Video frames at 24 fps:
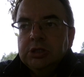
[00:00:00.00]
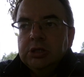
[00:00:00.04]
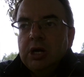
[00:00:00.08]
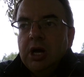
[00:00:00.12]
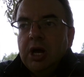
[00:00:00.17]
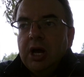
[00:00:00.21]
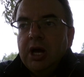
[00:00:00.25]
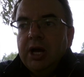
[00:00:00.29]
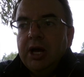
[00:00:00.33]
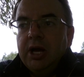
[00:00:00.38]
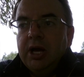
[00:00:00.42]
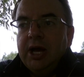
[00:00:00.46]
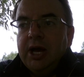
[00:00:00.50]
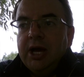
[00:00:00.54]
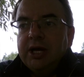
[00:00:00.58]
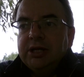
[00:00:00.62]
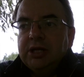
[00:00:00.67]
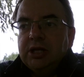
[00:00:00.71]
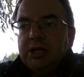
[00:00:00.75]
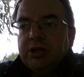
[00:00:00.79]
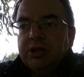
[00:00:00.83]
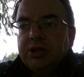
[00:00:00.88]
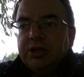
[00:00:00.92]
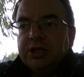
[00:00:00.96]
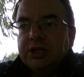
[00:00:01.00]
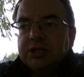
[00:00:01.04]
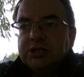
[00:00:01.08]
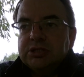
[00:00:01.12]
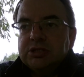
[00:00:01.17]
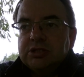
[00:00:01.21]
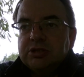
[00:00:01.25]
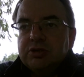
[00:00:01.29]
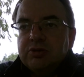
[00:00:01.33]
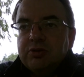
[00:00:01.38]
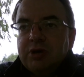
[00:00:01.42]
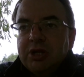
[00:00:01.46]
uh, and other
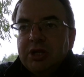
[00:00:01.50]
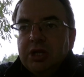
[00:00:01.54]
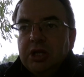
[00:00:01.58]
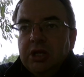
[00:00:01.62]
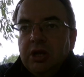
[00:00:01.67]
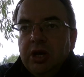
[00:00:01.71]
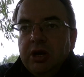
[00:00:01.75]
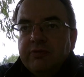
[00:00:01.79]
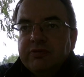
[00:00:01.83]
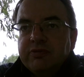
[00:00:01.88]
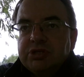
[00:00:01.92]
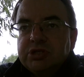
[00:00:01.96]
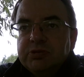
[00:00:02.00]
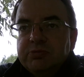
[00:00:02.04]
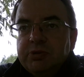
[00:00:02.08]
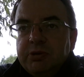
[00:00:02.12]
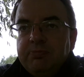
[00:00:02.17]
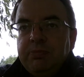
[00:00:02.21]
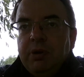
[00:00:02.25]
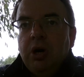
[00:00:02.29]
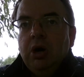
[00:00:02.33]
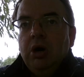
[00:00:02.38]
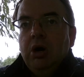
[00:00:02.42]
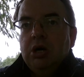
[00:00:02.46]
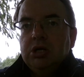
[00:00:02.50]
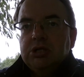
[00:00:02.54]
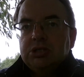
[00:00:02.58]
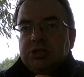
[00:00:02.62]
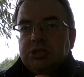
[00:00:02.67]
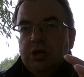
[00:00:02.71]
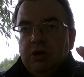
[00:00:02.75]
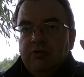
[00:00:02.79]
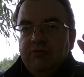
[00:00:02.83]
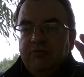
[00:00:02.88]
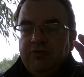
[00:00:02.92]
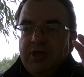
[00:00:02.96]
things throughout their lives, to be part
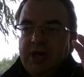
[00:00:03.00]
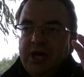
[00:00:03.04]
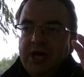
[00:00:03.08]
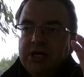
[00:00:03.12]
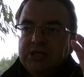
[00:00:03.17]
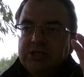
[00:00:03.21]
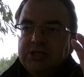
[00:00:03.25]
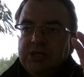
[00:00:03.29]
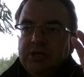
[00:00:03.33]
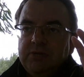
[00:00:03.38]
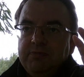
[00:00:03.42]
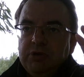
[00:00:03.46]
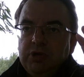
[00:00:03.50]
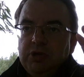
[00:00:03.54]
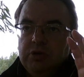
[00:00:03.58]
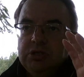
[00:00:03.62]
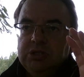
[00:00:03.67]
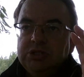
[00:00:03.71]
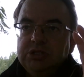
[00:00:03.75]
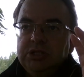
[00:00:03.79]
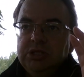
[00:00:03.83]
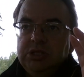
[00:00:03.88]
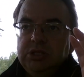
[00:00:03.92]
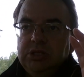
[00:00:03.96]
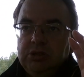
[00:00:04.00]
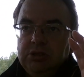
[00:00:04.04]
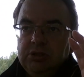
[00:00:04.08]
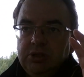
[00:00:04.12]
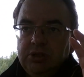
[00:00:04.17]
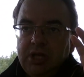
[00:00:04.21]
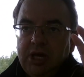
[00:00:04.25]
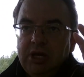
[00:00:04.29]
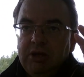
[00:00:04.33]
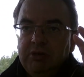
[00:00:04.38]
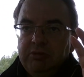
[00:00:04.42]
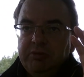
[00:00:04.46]
of that community
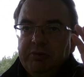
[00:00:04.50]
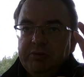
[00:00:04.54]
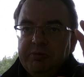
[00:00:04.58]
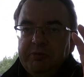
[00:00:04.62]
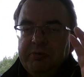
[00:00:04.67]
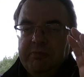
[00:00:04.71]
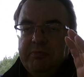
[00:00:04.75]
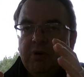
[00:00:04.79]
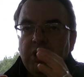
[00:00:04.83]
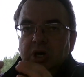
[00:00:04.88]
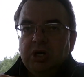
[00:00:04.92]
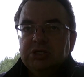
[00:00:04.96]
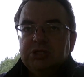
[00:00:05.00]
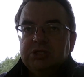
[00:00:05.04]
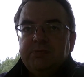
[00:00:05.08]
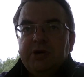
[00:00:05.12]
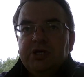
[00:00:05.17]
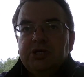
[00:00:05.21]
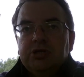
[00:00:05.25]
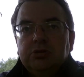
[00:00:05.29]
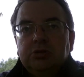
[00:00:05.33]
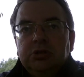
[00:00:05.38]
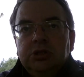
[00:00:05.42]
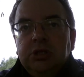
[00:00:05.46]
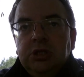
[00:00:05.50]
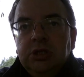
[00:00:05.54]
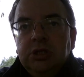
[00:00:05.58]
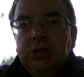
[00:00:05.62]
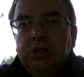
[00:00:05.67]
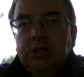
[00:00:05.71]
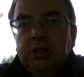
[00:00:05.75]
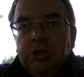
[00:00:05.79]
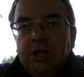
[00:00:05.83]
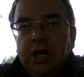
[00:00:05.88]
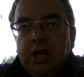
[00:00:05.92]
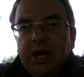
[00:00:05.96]
that would be marked special.
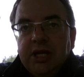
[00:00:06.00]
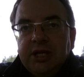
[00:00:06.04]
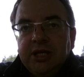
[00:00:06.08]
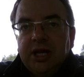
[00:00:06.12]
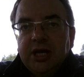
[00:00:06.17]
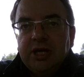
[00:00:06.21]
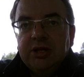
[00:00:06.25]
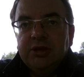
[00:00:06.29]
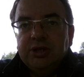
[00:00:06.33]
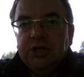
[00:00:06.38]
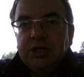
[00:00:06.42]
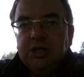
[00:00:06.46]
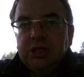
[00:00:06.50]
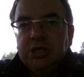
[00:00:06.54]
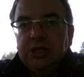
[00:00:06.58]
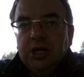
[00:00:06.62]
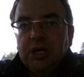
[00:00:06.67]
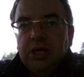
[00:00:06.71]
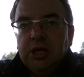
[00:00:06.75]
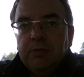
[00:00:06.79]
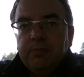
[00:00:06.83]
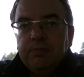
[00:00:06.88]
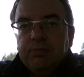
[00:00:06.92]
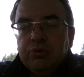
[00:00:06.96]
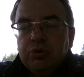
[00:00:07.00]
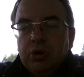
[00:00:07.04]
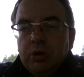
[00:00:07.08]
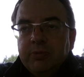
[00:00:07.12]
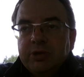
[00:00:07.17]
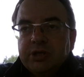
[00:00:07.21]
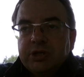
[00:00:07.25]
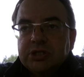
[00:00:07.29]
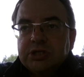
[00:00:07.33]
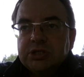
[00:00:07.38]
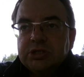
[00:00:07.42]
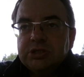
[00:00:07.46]
And yet the uh,
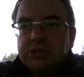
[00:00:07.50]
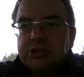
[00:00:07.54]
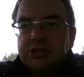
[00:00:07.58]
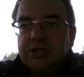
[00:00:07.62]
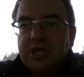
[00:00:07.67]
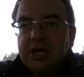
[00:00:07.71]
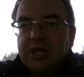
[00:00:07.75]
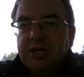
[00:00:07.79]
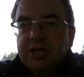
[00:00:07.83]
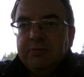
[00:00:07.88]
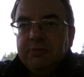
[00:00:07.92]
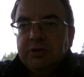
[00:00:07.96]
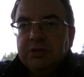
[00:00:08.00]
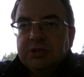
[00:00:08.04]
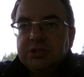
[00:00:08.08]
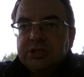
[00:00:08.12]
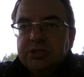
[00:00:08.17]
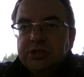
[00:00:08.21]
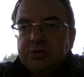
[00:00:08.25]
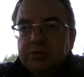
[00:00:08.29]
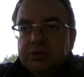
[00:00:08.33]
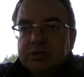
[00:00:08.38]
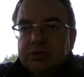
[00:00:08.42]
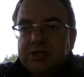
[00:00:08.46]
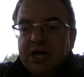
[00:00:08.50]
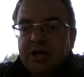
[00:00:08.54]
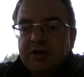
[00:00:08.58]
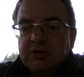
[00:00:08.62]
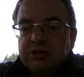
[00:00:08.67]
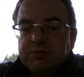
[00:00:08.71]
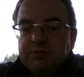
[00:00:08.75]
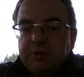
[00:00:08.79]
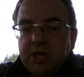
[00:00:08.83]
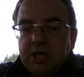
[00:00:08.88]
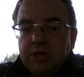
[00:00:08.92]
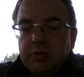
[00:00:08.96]
promise to that community was now
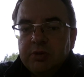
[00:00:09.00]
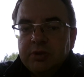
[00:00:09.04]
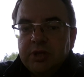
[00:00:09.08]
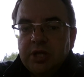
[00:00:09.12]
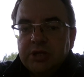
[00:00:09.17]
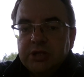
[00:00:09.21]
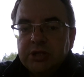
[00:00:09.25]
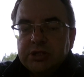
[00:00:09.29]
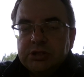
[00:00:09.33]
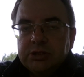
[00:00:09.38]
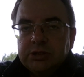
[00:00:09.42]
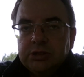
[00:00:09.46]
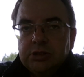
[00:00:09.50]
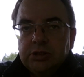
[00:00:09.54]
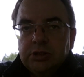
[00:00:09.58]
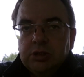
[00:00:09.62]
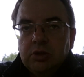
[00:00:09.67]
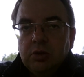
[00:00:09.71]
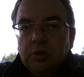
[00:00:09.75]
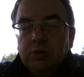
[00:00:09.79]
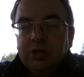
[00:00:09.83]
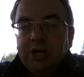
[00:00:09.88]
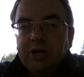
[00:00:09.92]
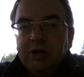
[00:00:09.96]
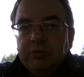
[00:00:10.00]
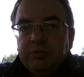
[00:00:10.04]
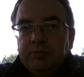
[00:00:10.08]
spared with others, or now